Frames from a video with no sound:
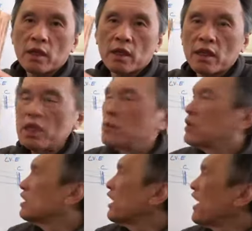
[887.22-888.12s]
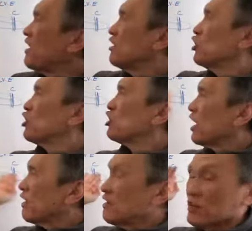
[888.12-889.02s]
Even the ancient
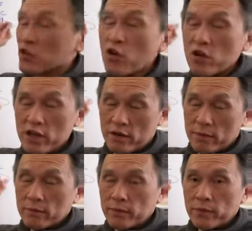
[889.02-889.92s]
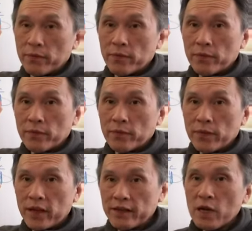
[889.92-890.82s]
Chinese go here.
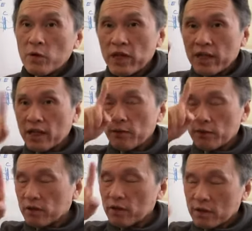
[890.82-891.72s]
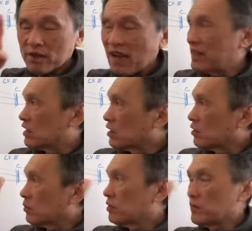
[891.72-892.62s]
And now we can have signs to
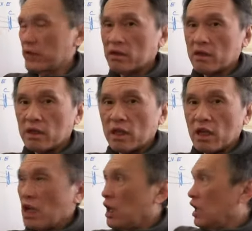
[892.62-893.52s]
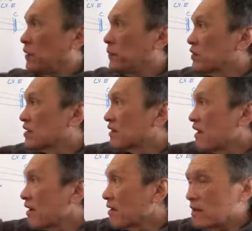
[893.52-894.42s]
prove it. If you're
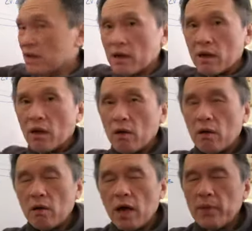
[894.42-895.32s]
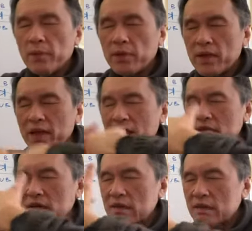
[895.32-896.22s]
stuck here, oh, I play
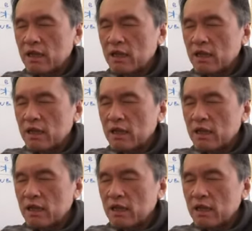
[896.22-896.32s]
this